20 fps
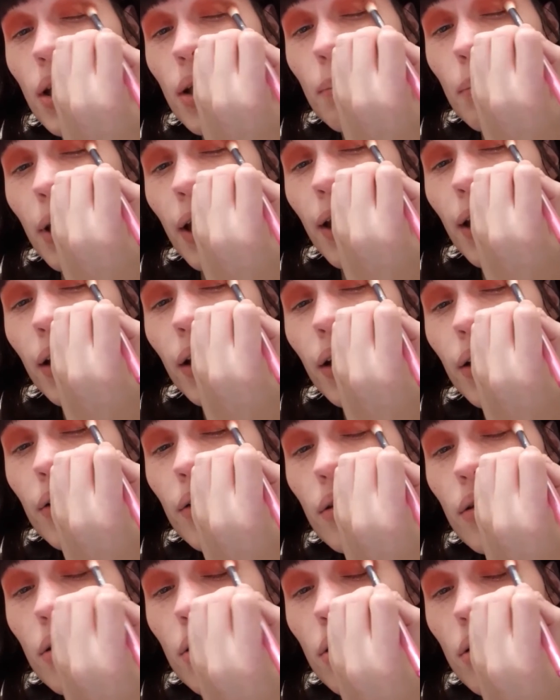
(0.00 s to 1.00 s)
in
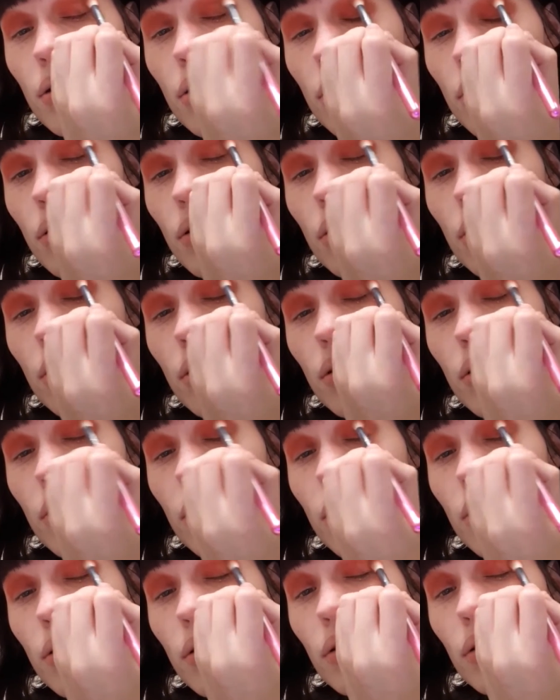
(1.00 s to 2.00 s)
palettes,
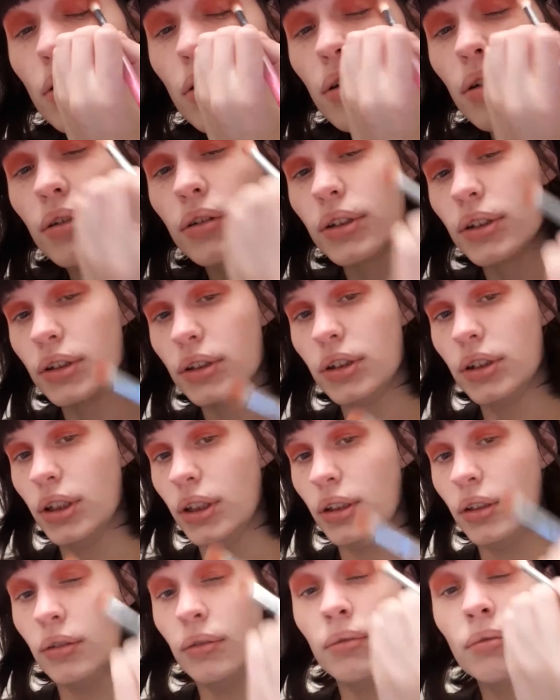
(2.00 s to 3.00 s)

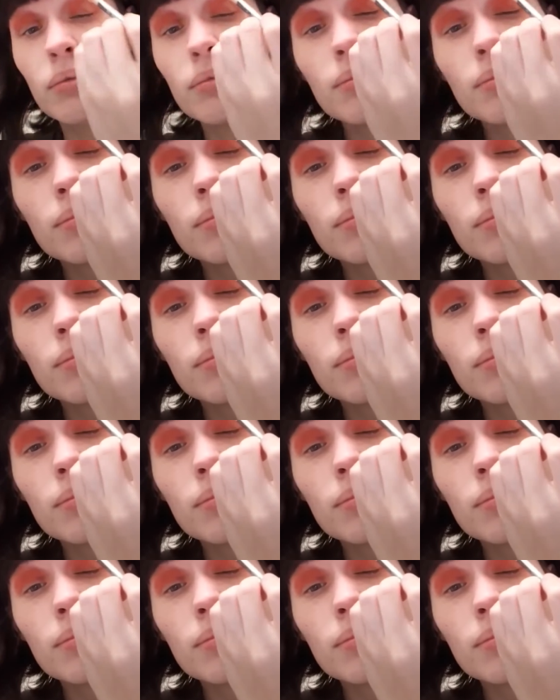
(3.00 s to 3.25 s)
so